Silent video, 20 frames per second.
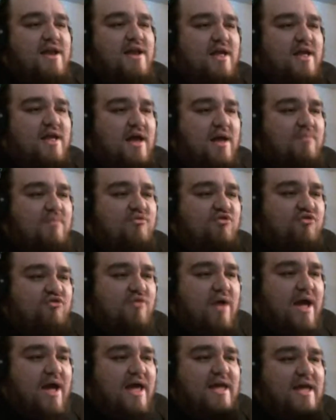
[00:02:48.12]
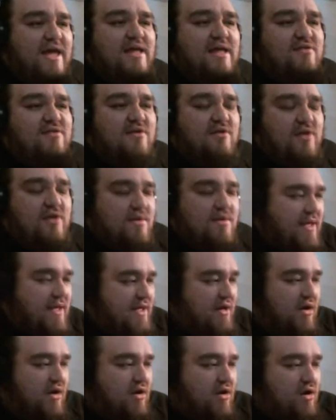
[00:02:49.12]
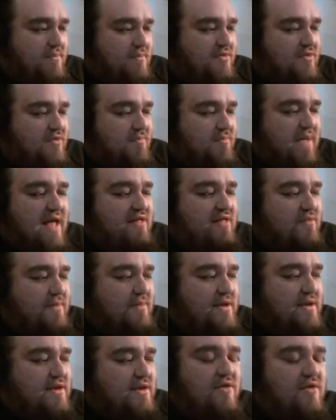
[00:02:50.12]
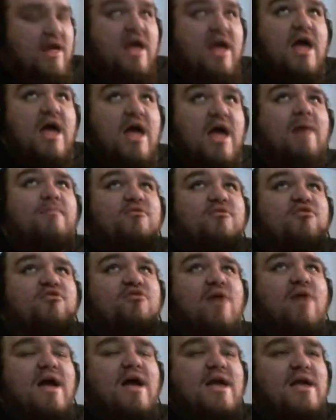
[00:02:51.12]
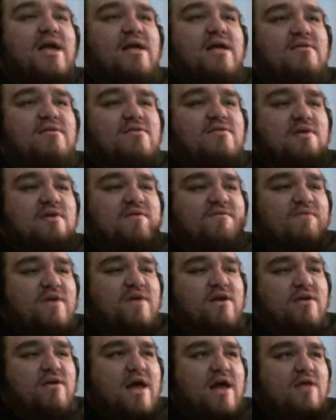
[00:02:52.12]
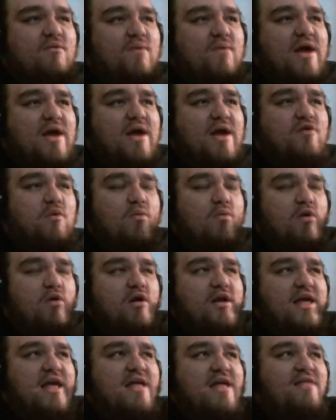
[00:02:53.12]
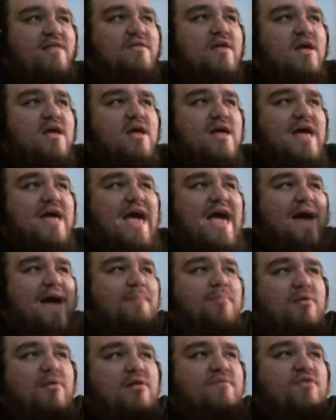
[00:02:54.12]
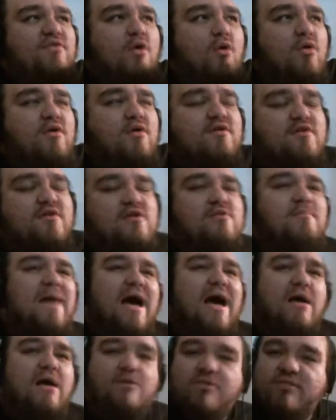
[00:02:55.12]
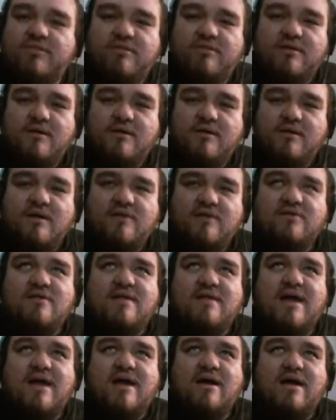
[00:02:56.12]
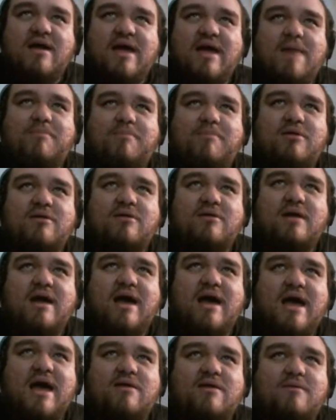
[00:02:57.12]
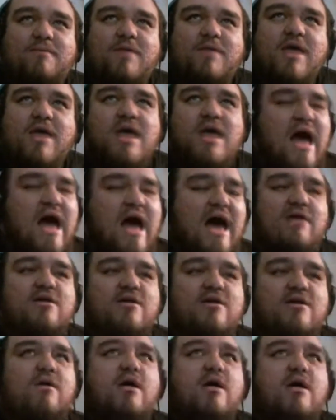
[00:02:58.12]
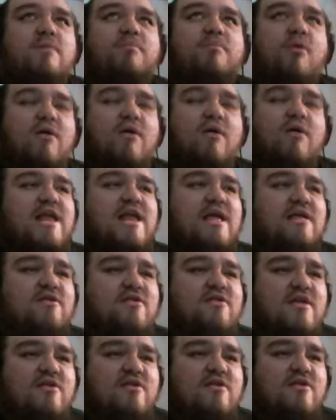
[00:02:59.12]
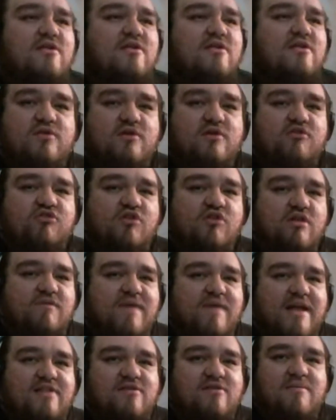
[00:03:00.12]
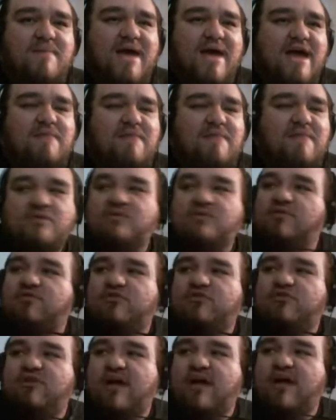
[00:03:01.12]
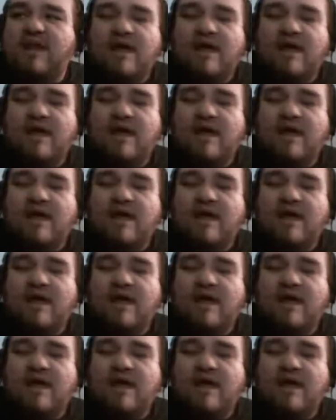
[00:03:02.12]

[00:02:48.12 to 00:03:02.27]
to look at my arm spasming, dude. I'm trying to figure out a way to work in apple of the horse's mouth. Isn't that apple? I don't know. Point is, these horses should have ate some apples and shut